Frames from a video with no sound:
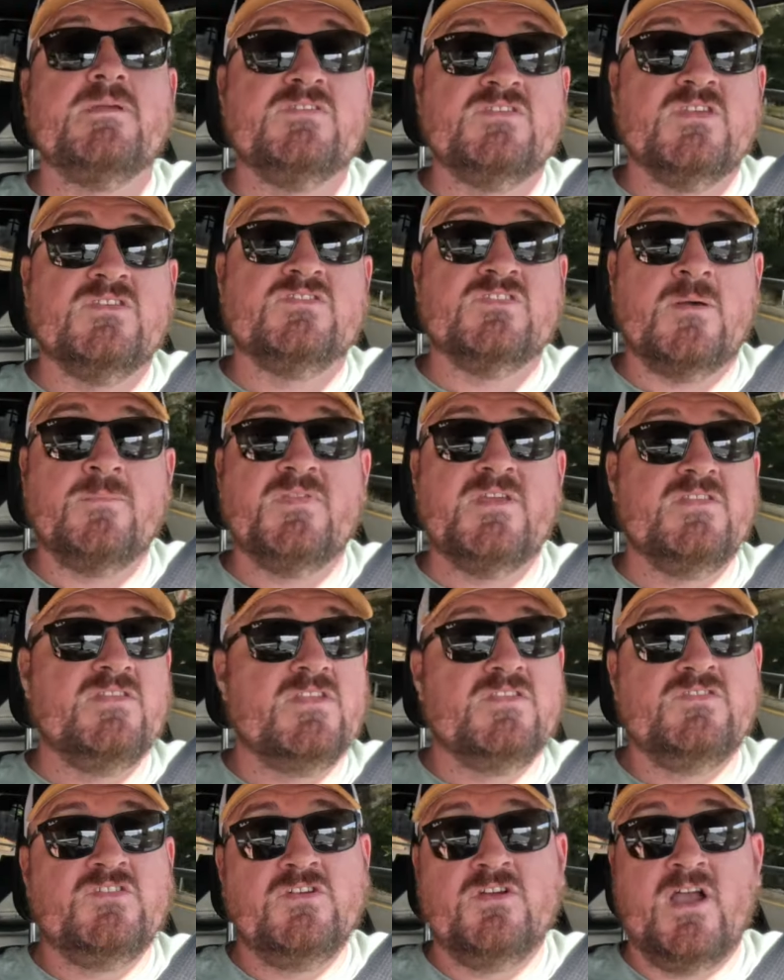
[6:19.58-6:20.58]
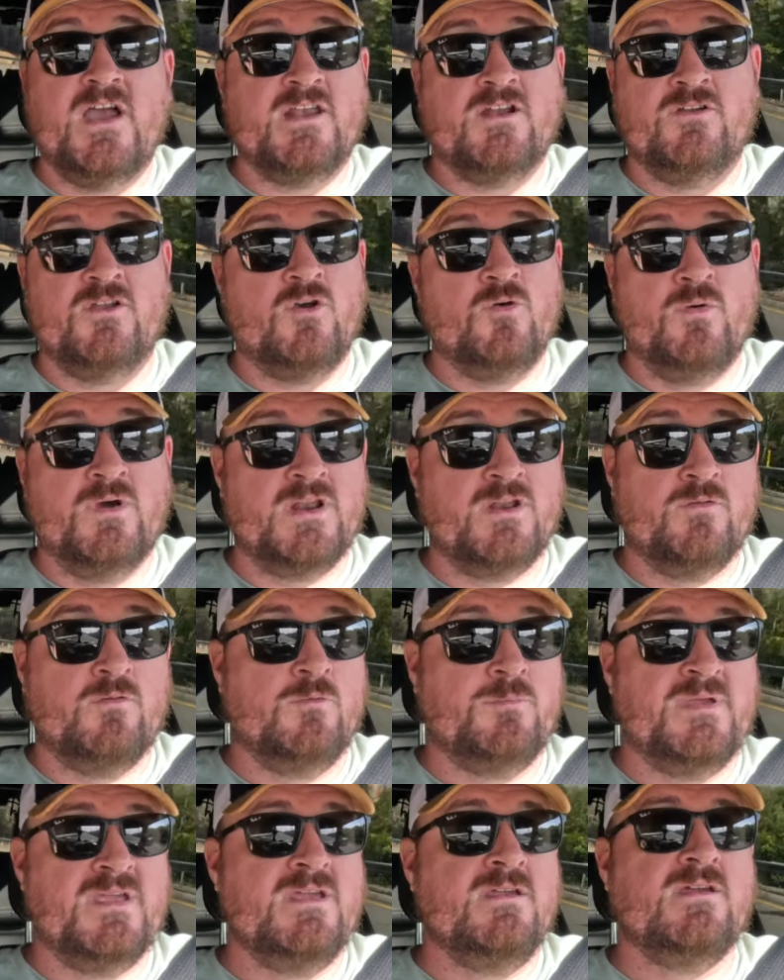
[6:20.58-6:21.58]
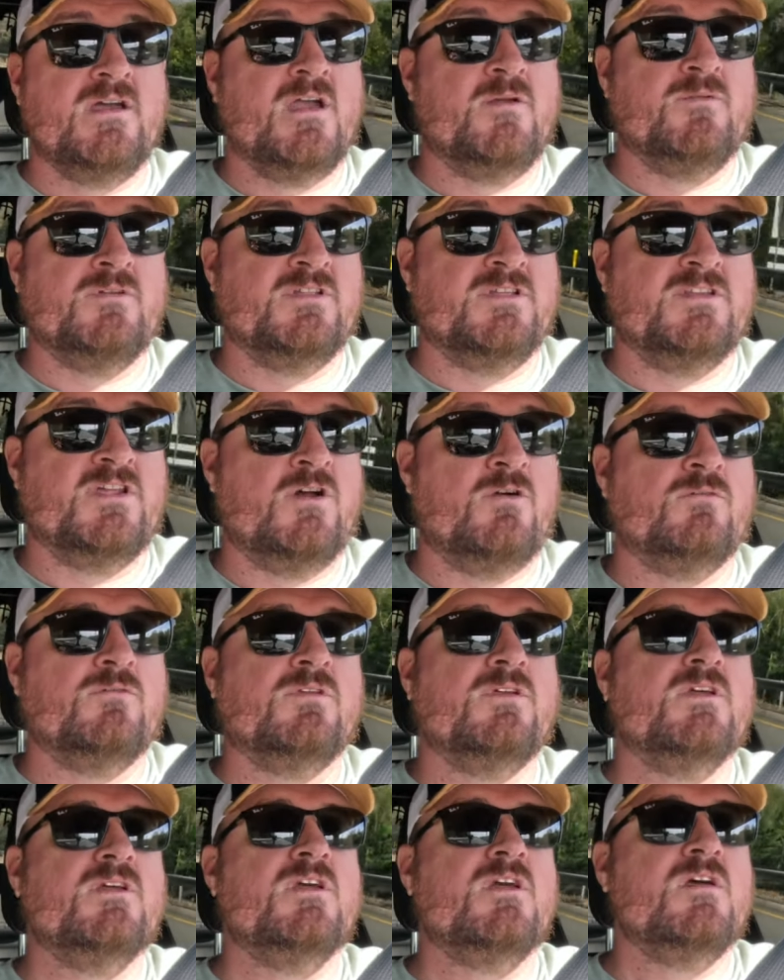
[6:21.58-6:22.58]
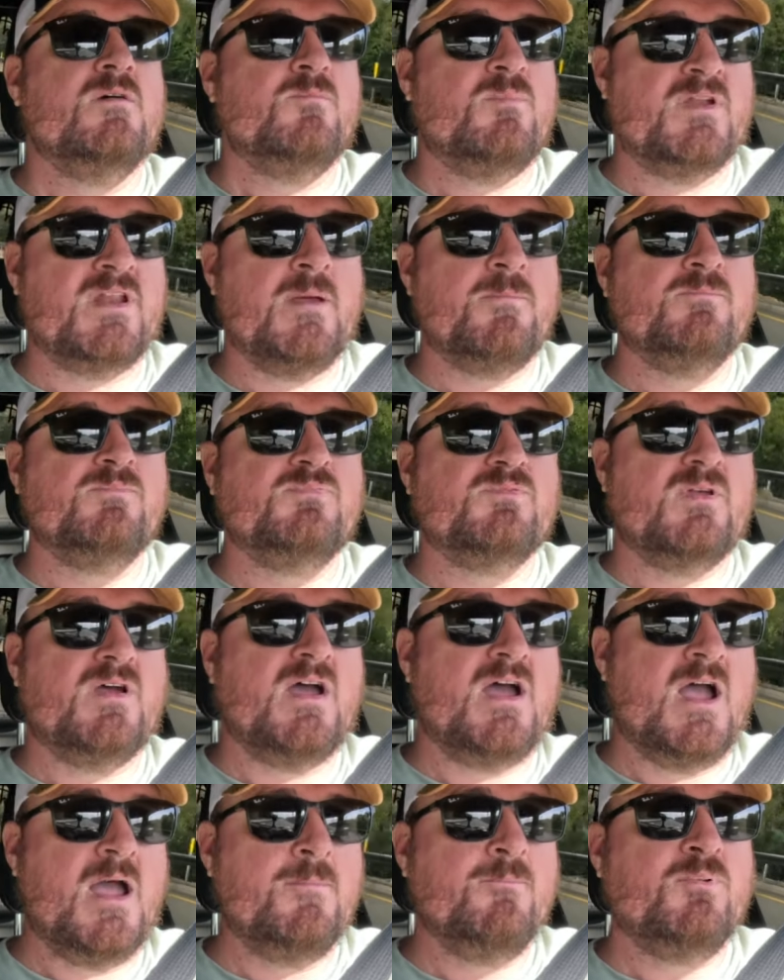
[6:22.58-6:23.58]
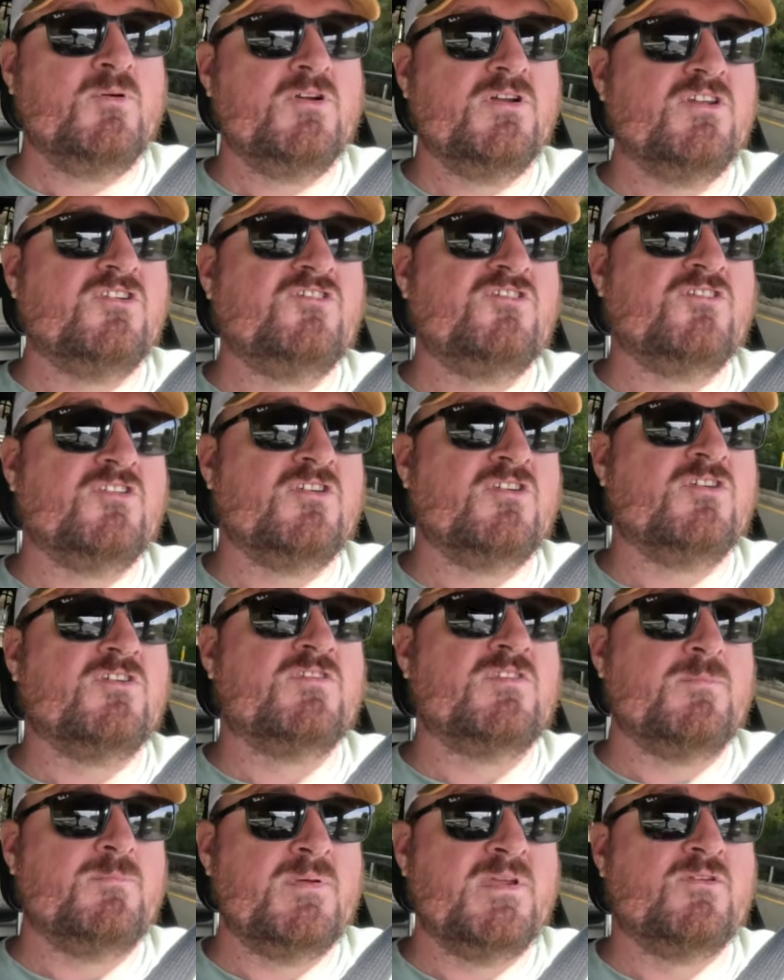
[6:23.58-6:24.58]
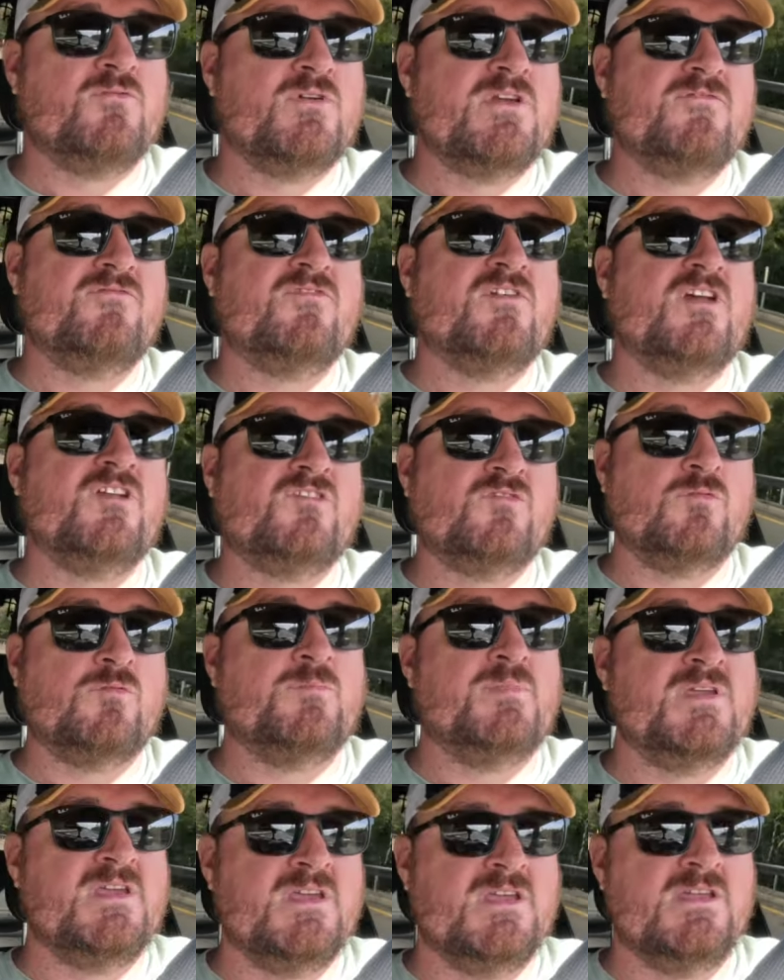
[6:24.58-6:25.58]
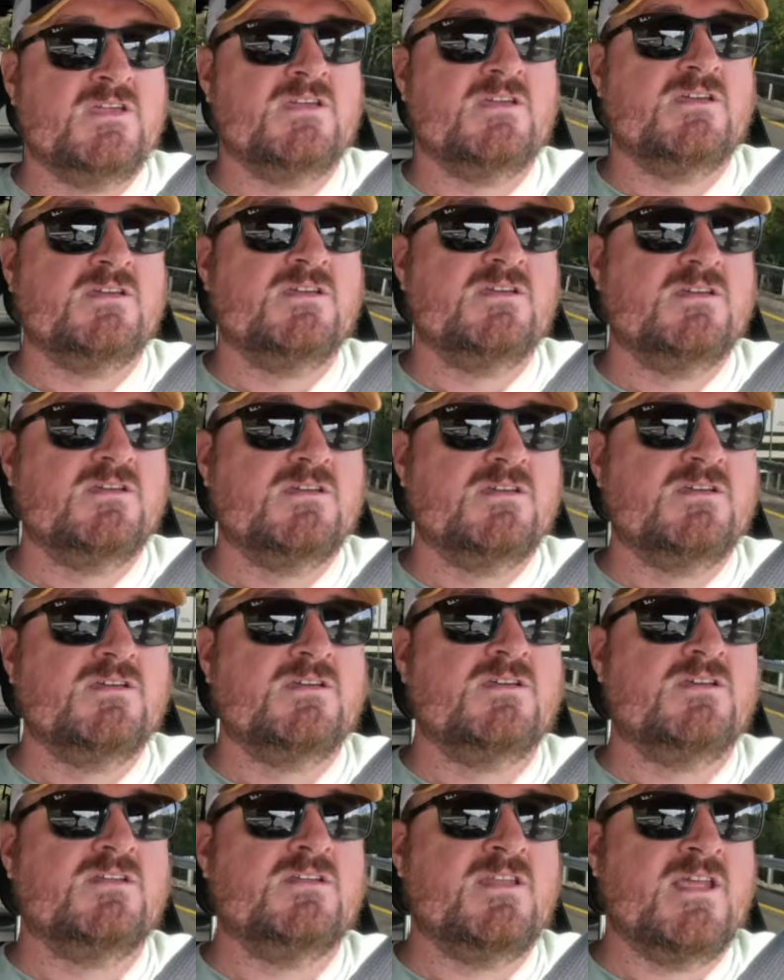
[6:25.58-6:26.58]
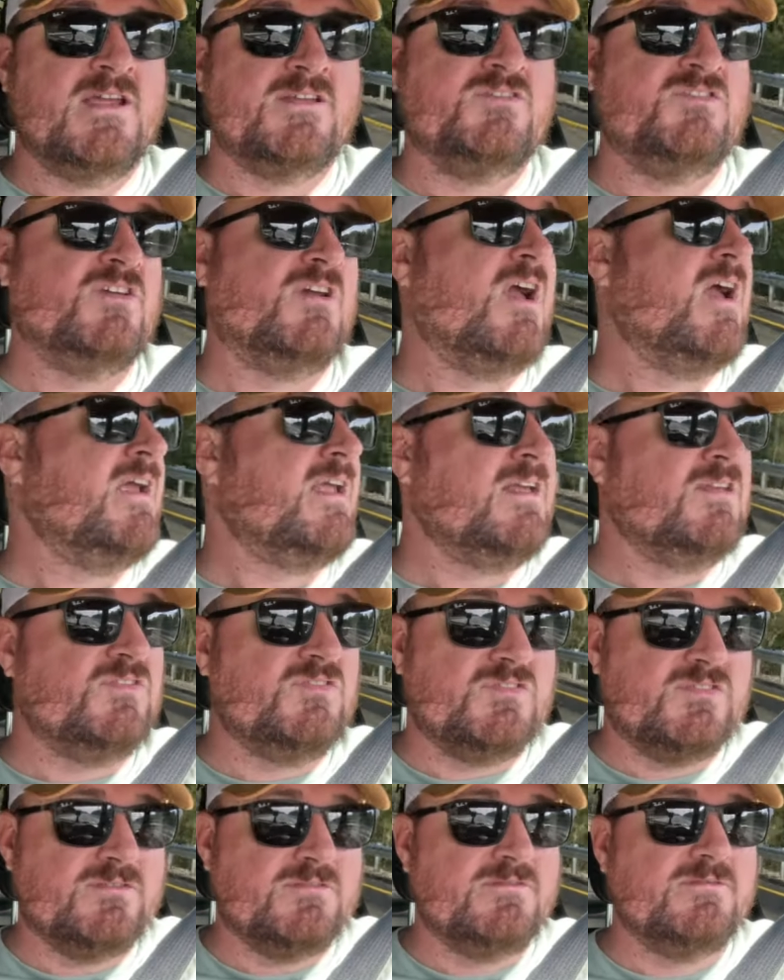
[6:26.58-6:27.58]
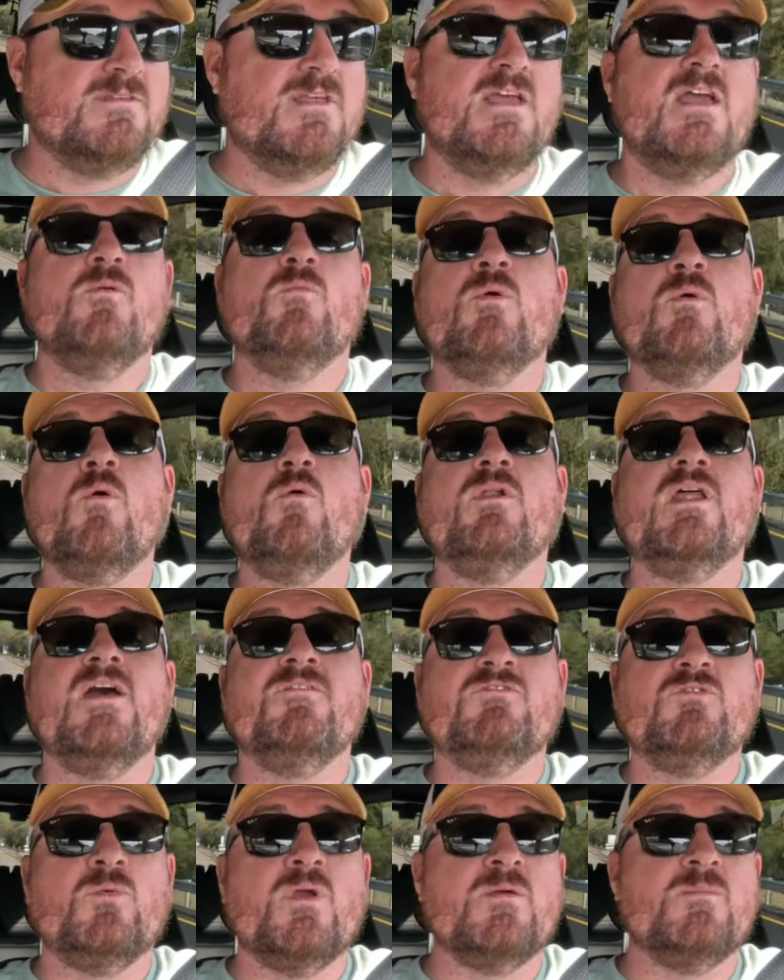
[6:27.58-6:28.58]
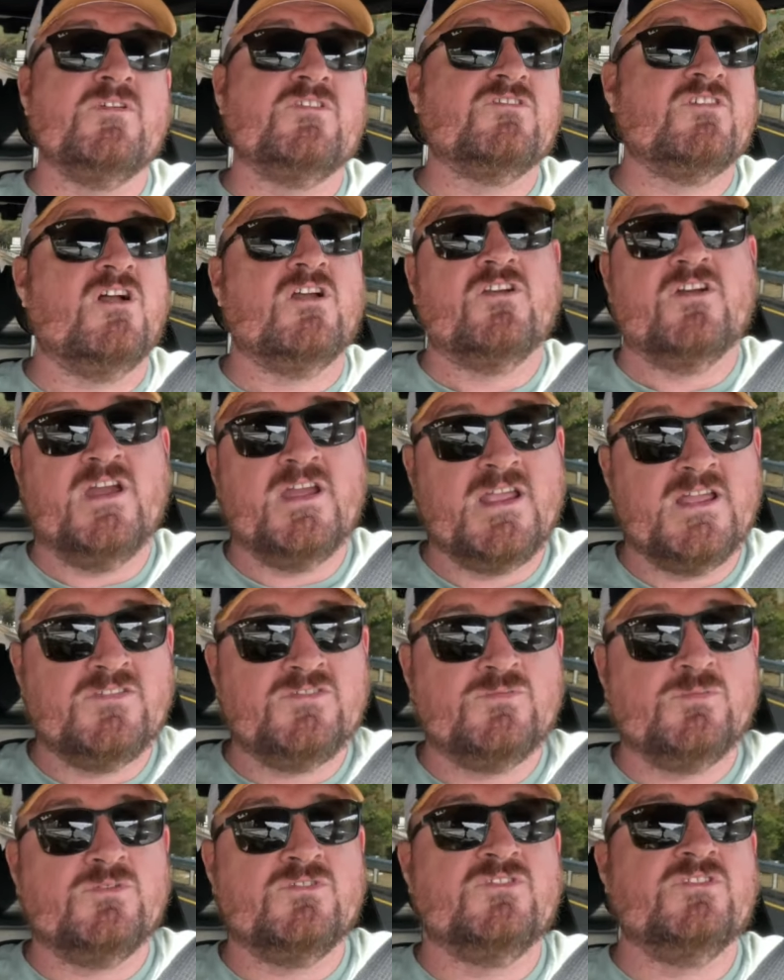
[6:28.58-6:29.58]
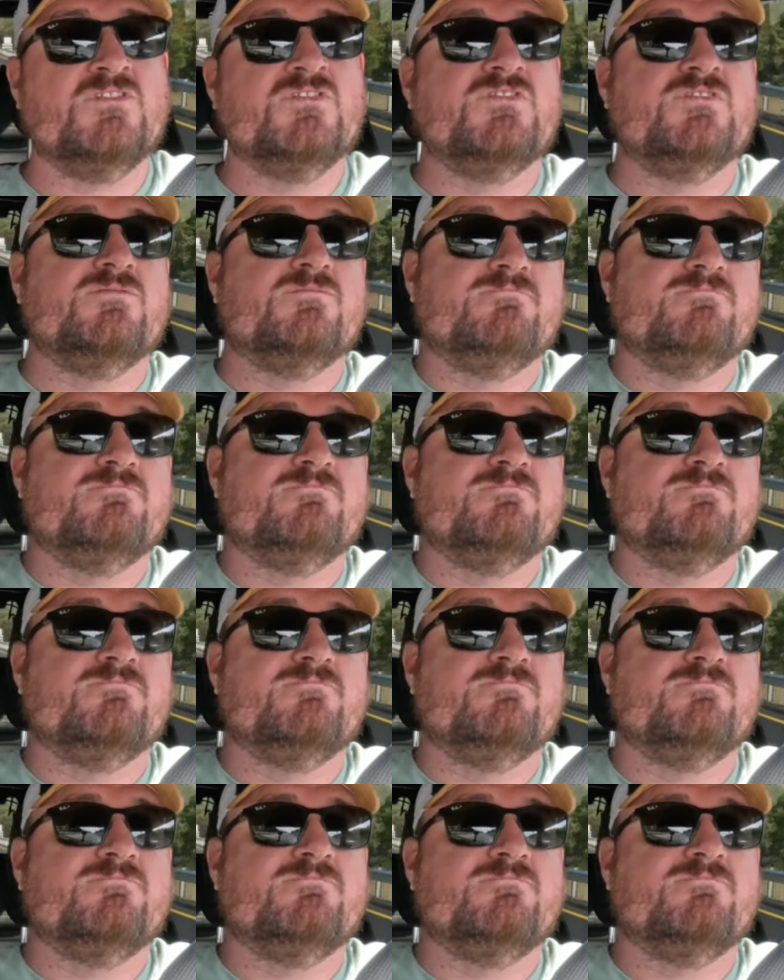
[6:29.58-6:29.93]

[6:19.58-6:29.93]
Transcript: something this year. I don't know what it will be. I really don't. But I'm pretty sure the big refresh will be next year. I guess we won't have to wait much longer. I guess we'll just